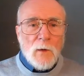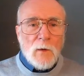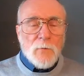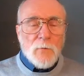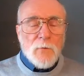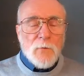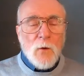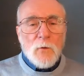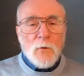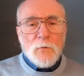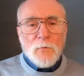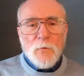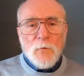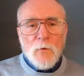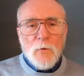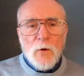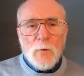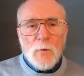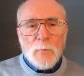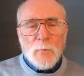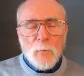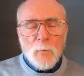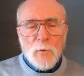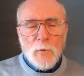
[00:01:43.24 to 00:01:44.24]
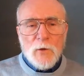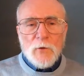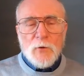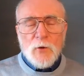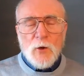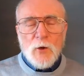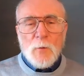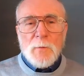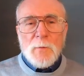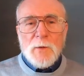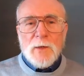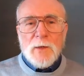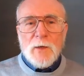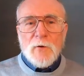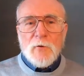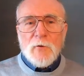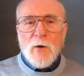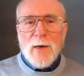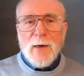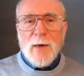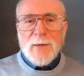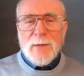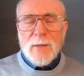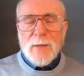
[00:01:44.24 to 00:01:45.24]
Those verbs will determine the
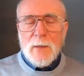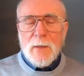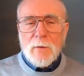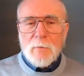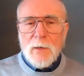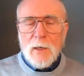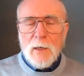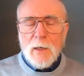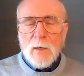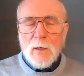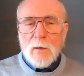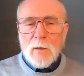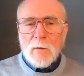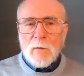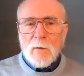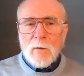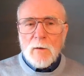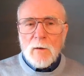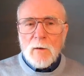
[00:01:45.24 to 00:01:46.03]
criteria